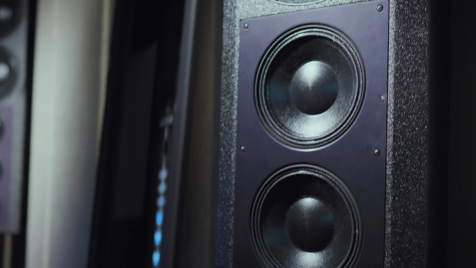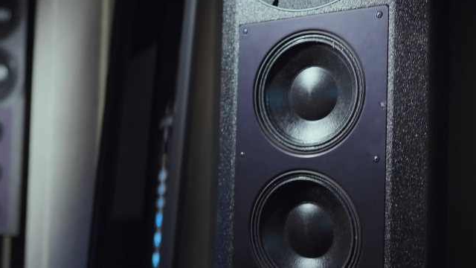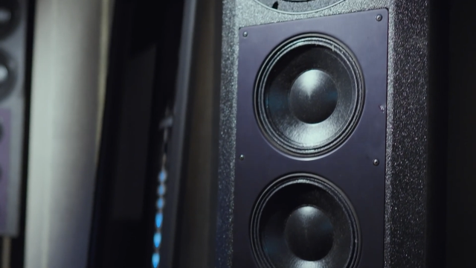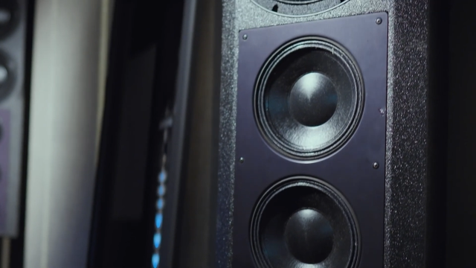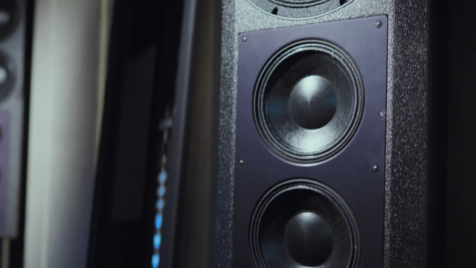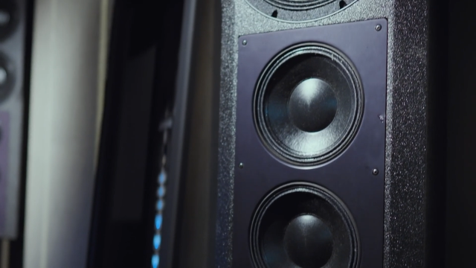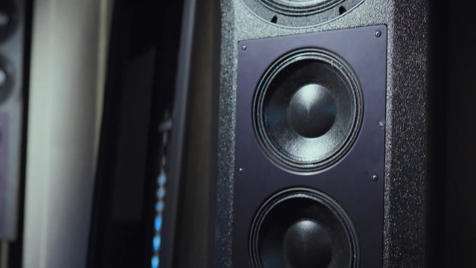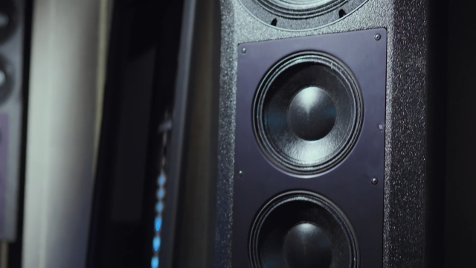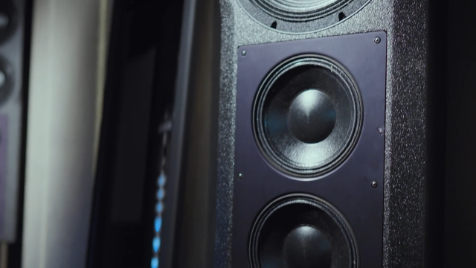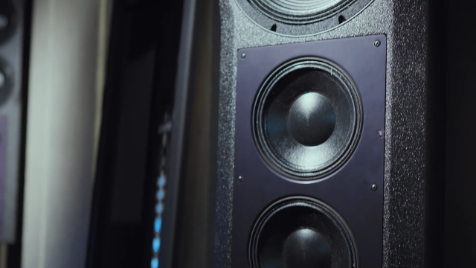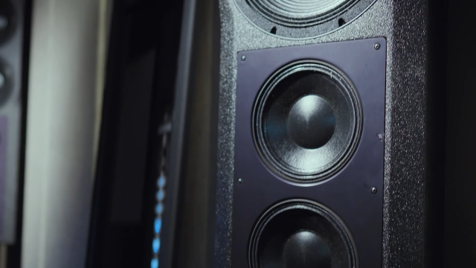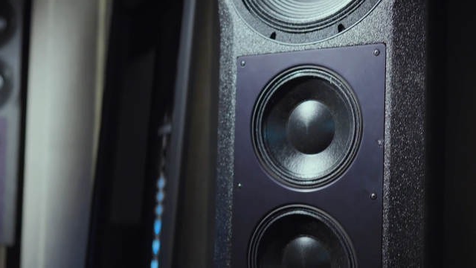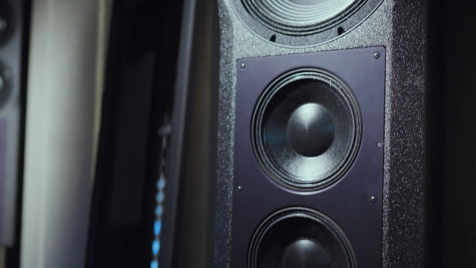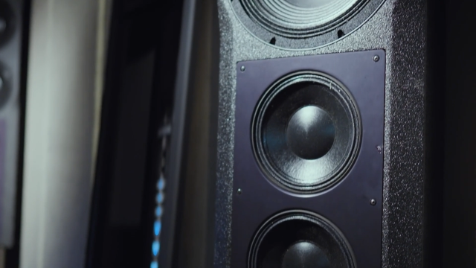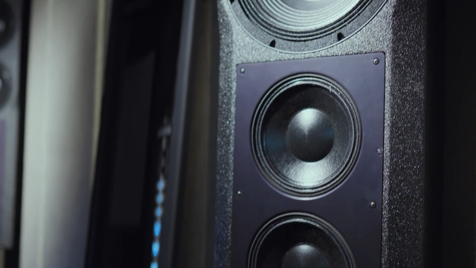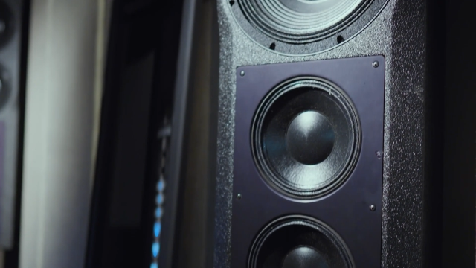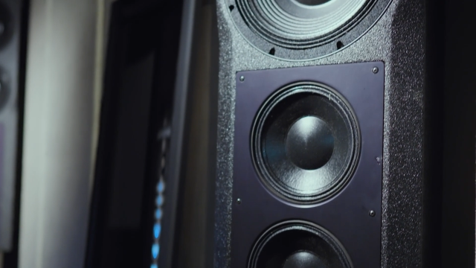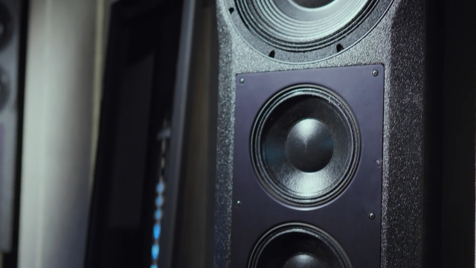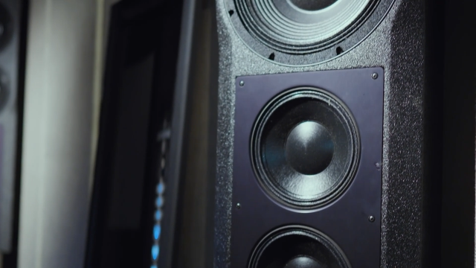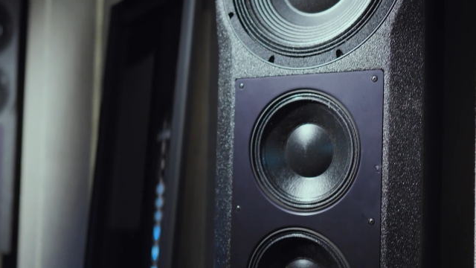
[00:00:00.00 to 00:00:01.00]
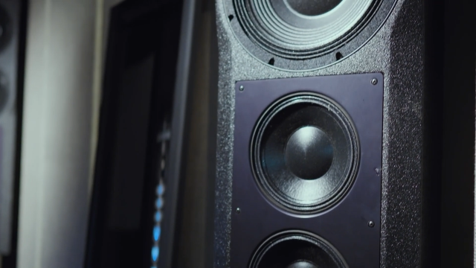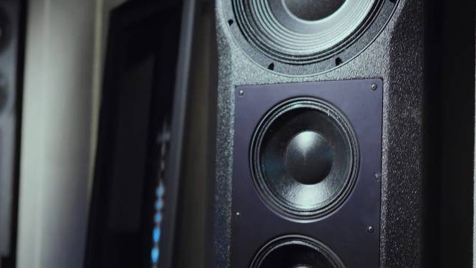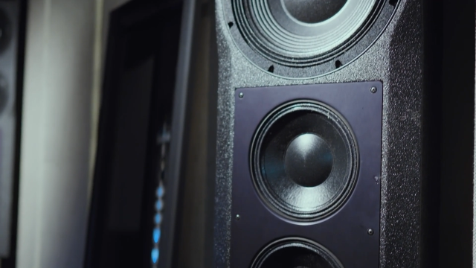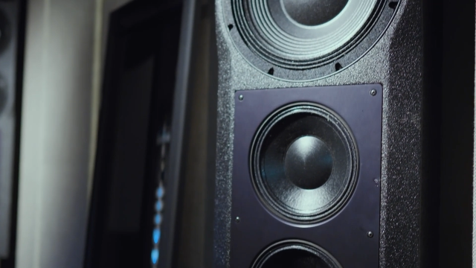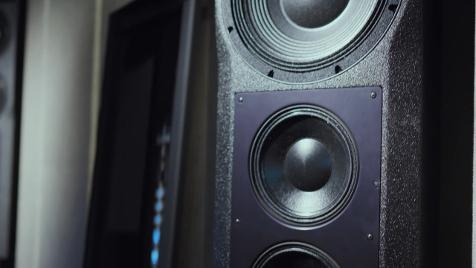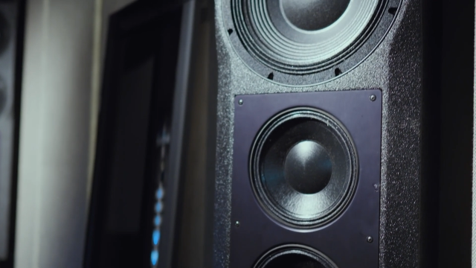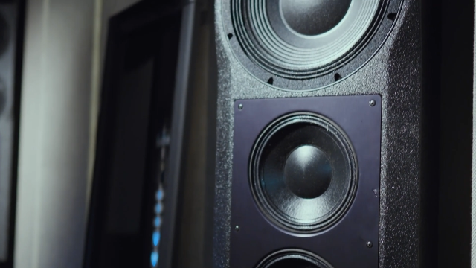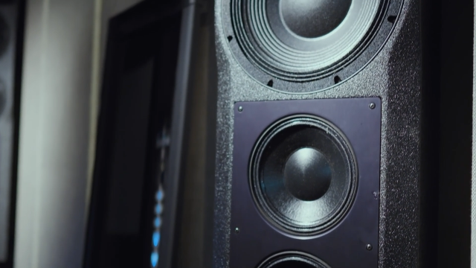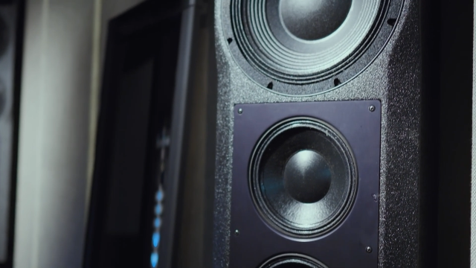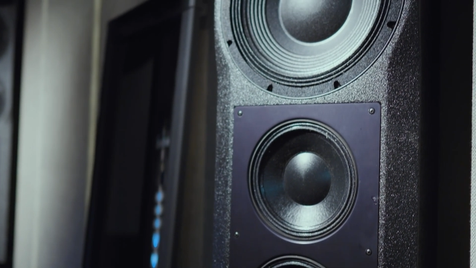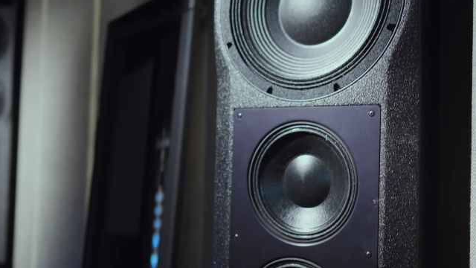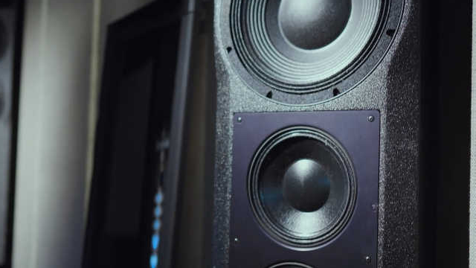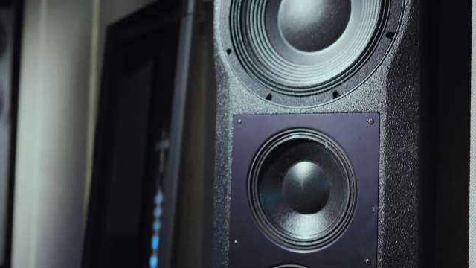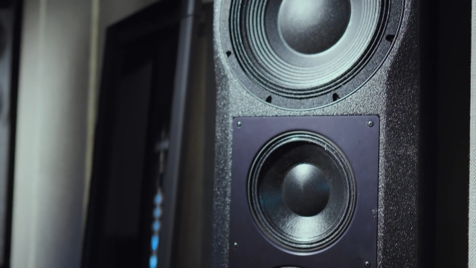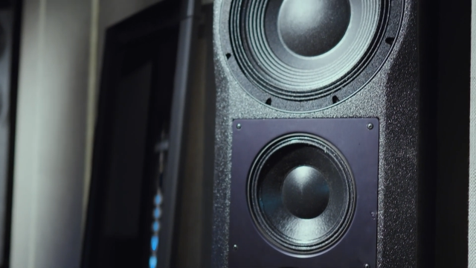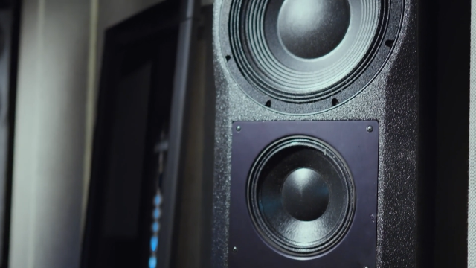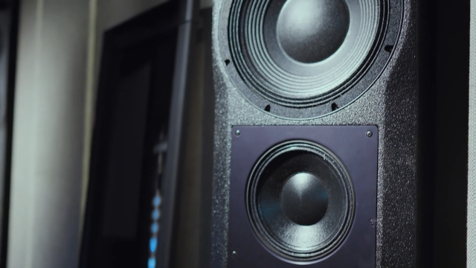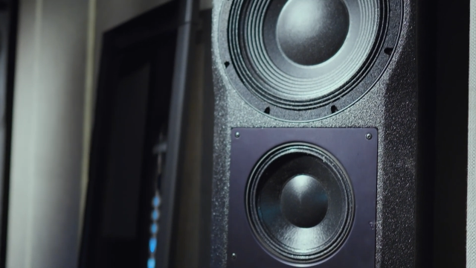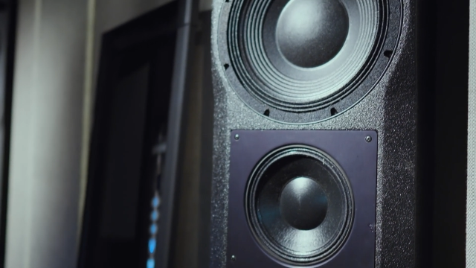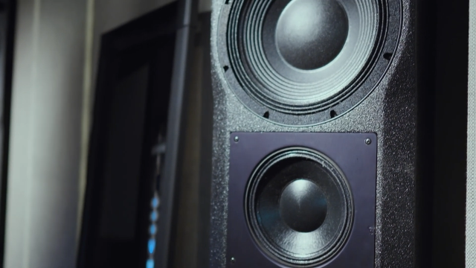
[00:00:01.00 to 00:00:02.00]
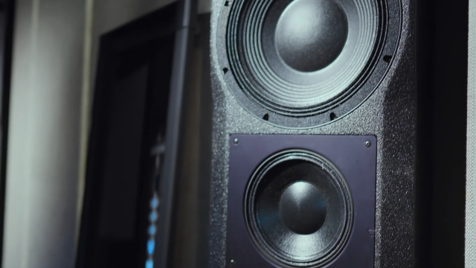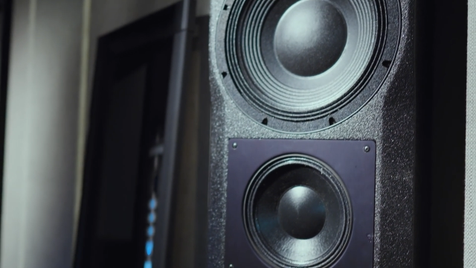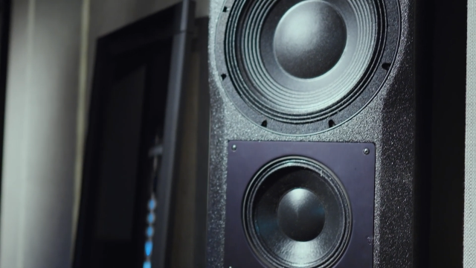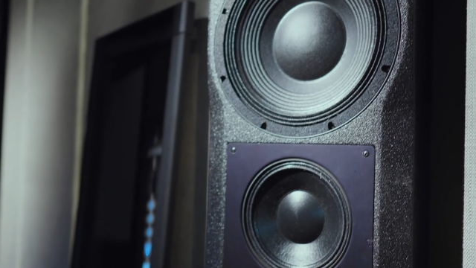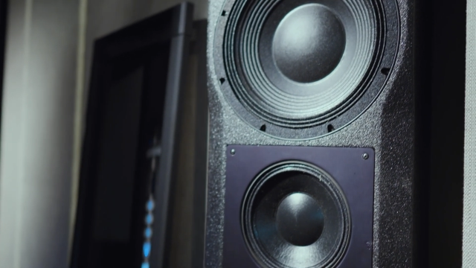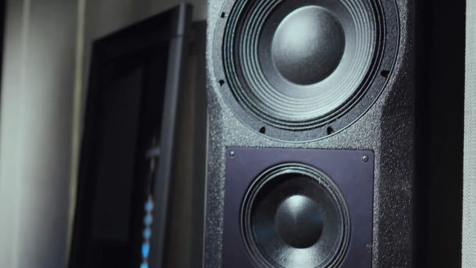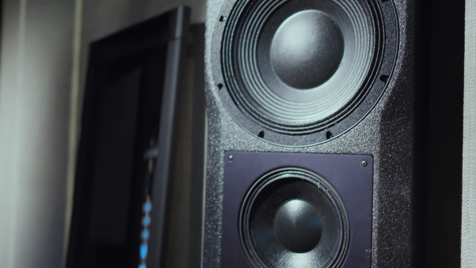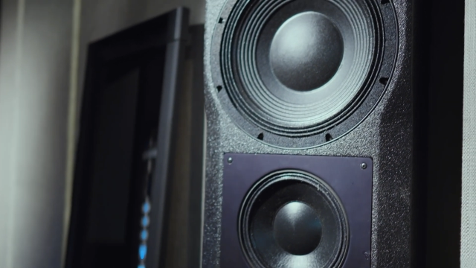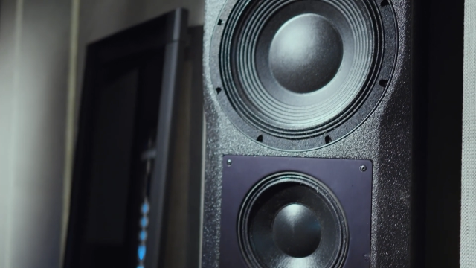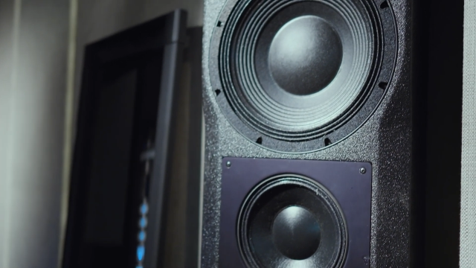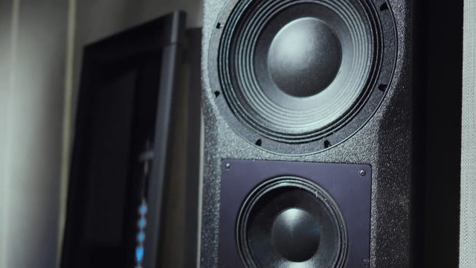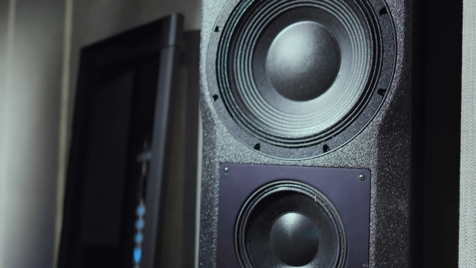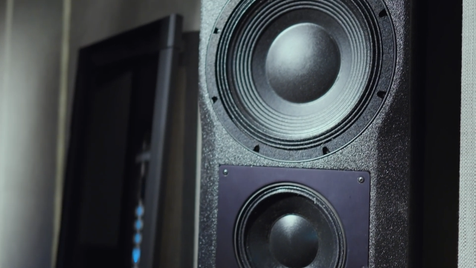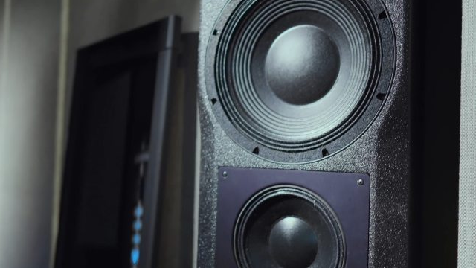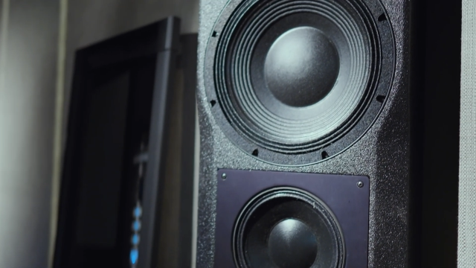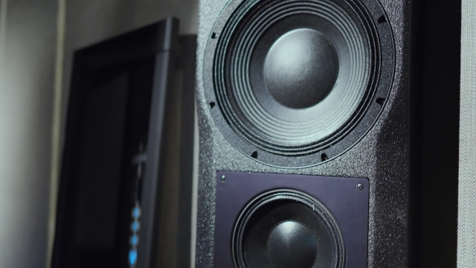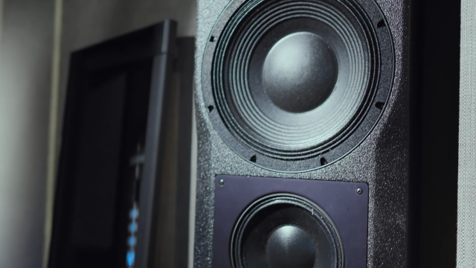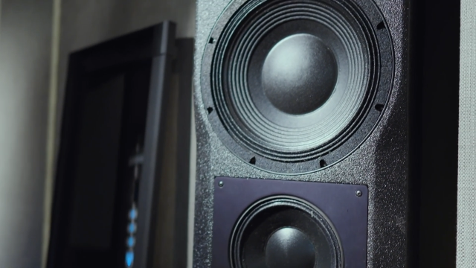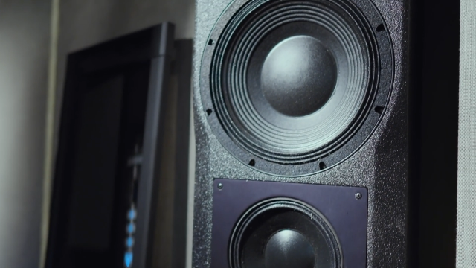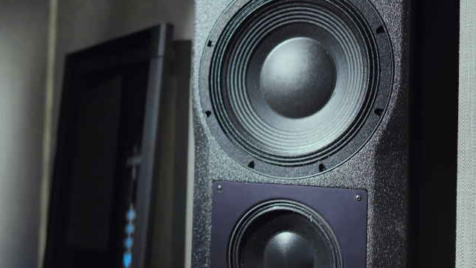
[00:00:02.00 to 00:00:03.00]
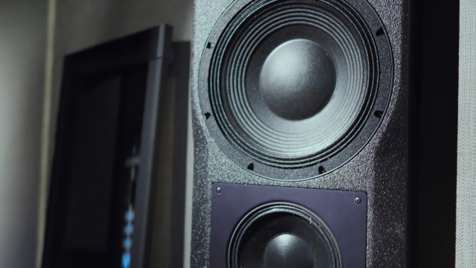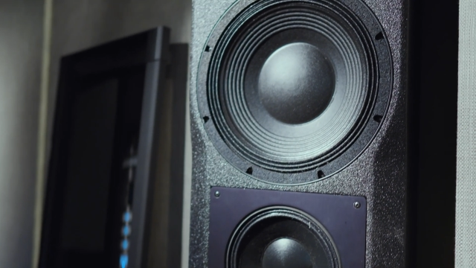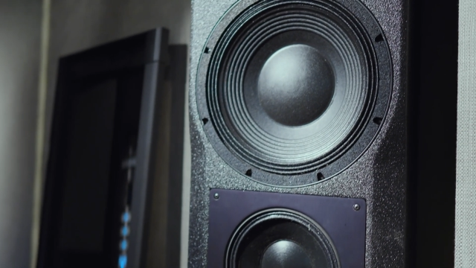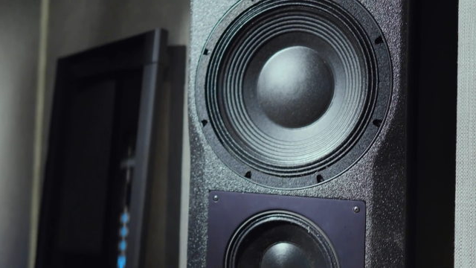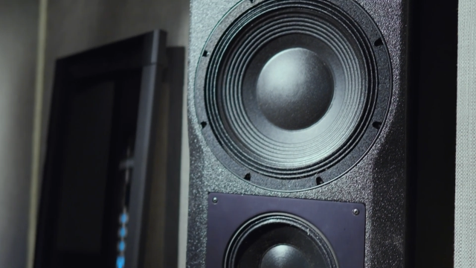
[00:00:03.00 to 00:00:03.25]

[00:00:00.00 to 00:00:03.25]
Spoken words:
Nobody's mouth can be seen.